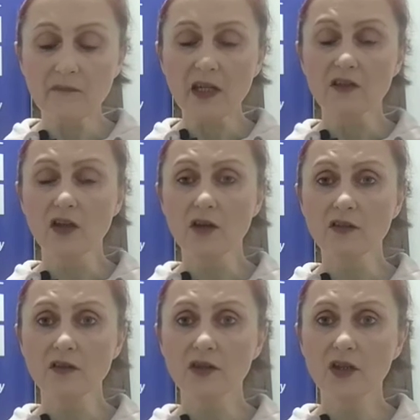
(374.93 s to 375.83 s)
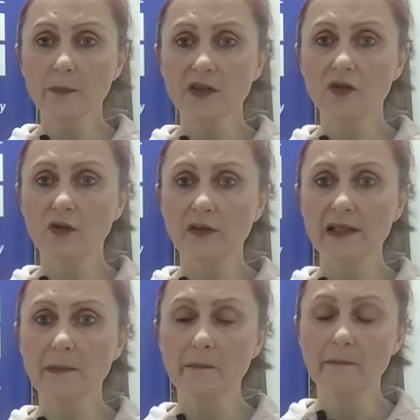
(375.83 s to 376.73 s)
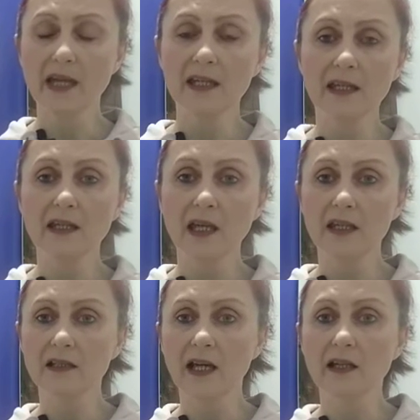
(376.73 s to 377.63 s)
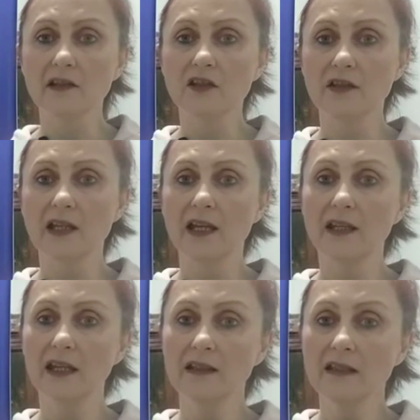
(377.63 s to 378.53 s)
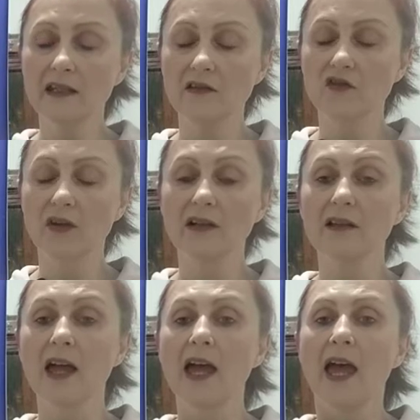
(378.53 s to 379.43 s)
So those are the top stories making headlines today in Israel.